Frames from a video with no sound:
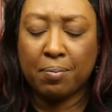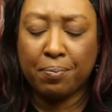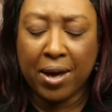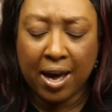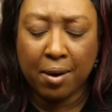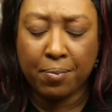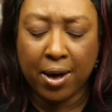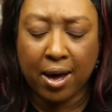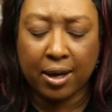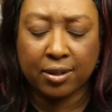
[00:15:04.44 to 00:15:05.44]
Bam
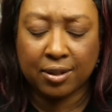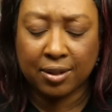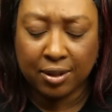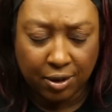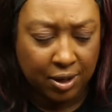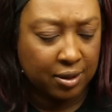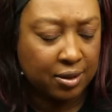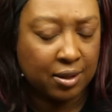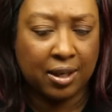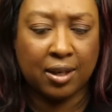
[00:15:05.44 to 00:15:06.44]
box,
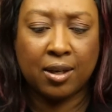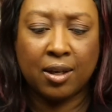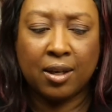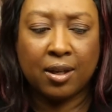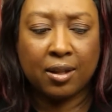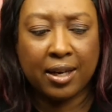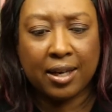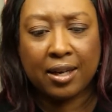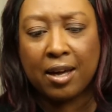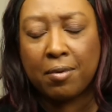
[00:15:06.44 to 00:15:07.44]
seriously.
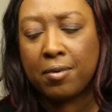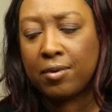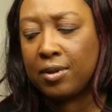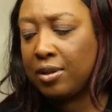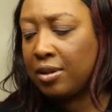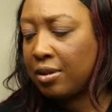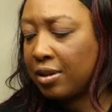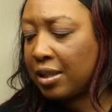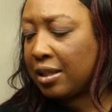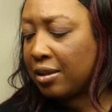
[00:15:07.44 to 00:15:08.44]
Like, I would,
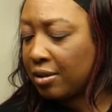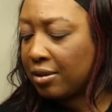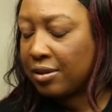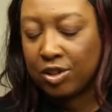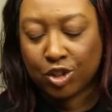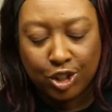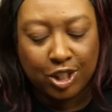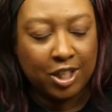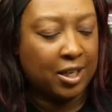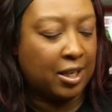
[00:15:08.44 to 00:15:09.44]
like,
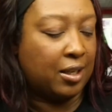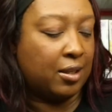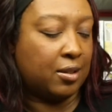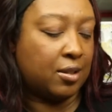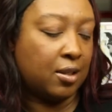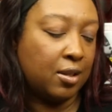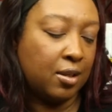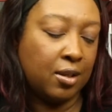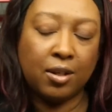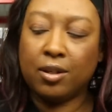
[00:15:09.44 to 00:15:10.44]
jeez.
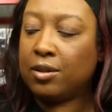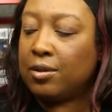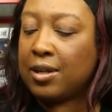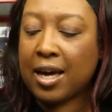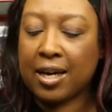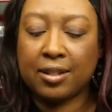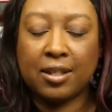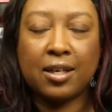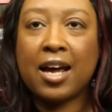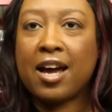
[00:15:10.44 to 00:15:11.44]
You guys
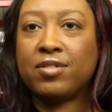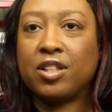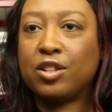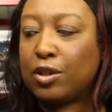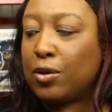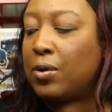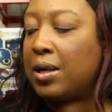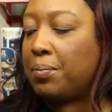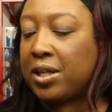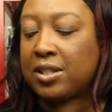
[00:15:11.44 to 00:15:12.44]
didn't have to do
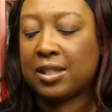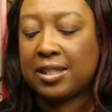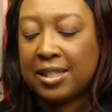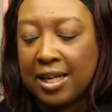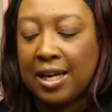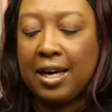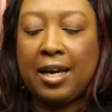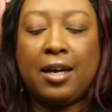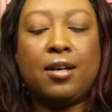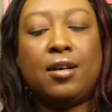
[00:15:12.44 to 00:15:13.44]
it, but you
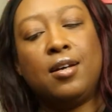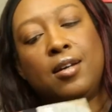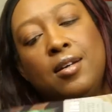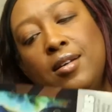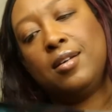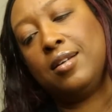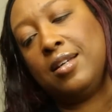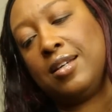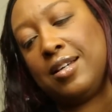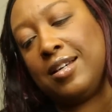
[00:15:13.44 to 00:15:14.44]
did.